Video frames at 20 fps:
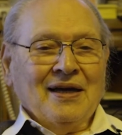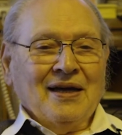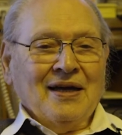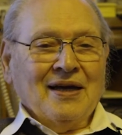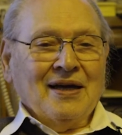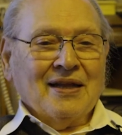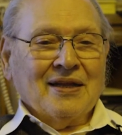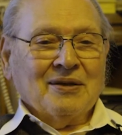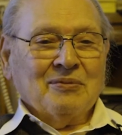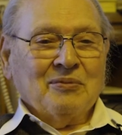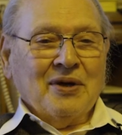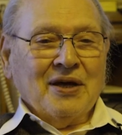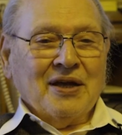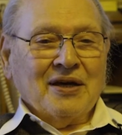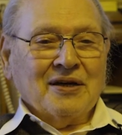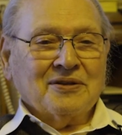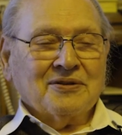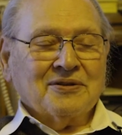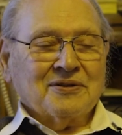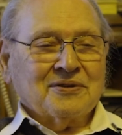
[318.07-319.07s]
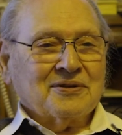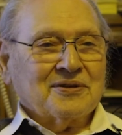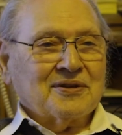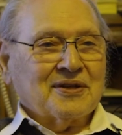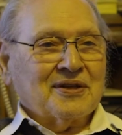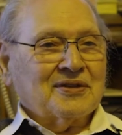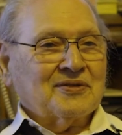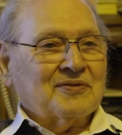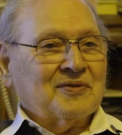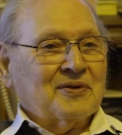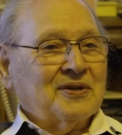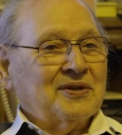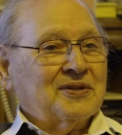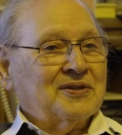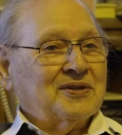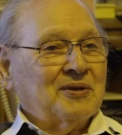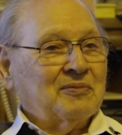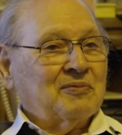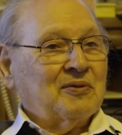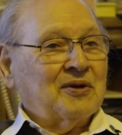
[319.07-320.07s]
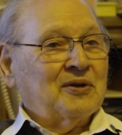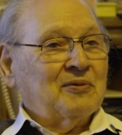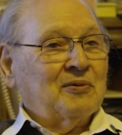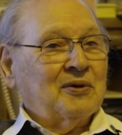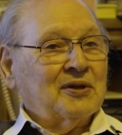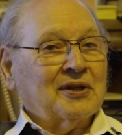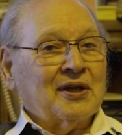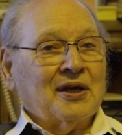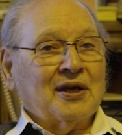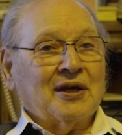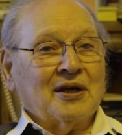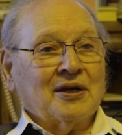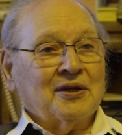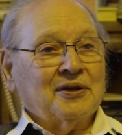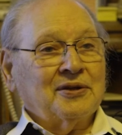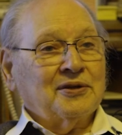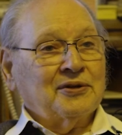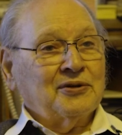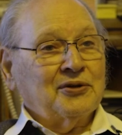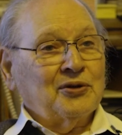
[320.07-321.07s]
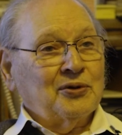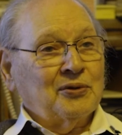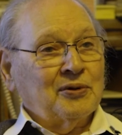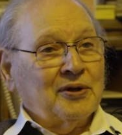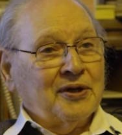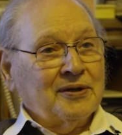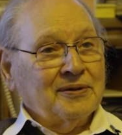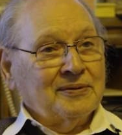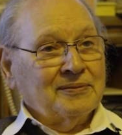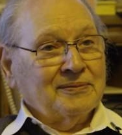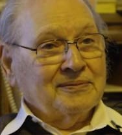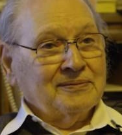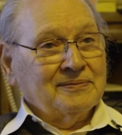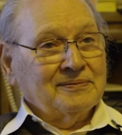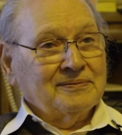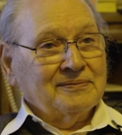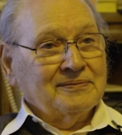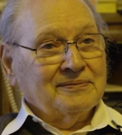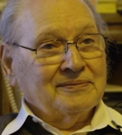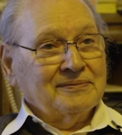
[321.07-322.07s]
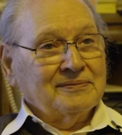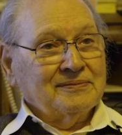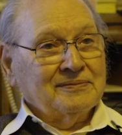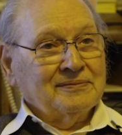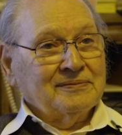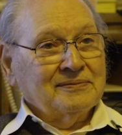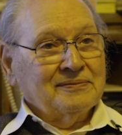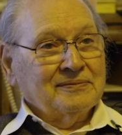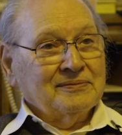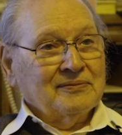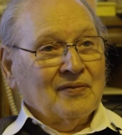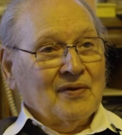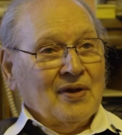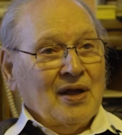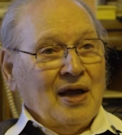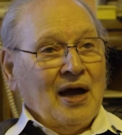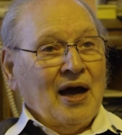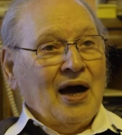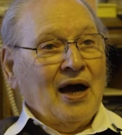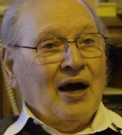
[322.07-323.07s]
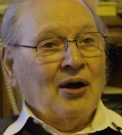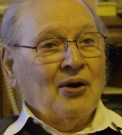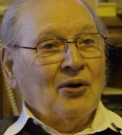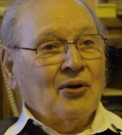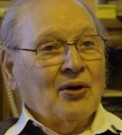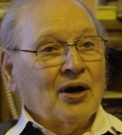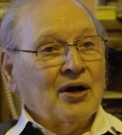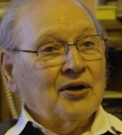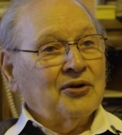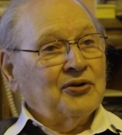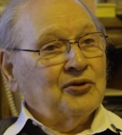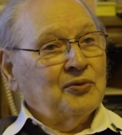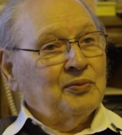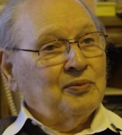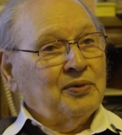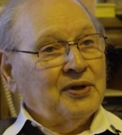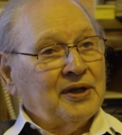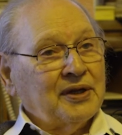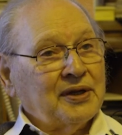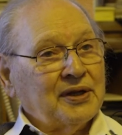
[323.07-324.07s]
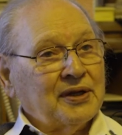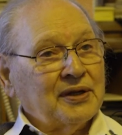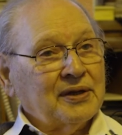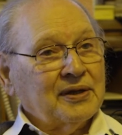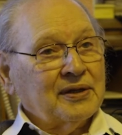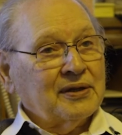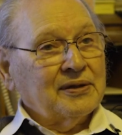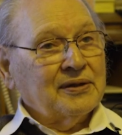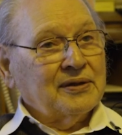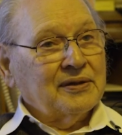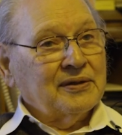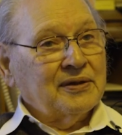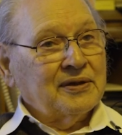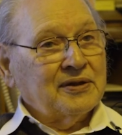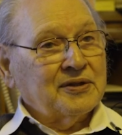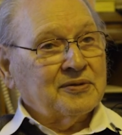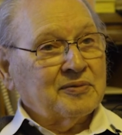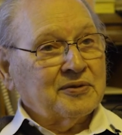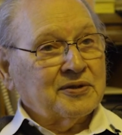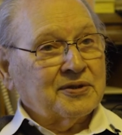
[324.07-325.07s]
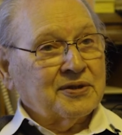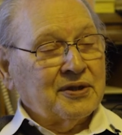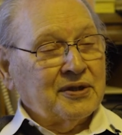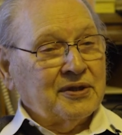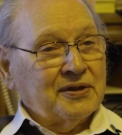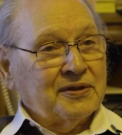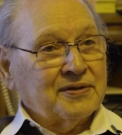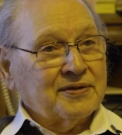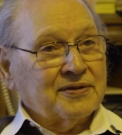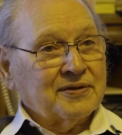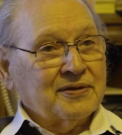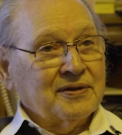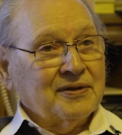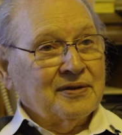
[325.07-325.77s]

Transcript: And the manager says very simply, "What the hell are you doing? How are you beating these machines?"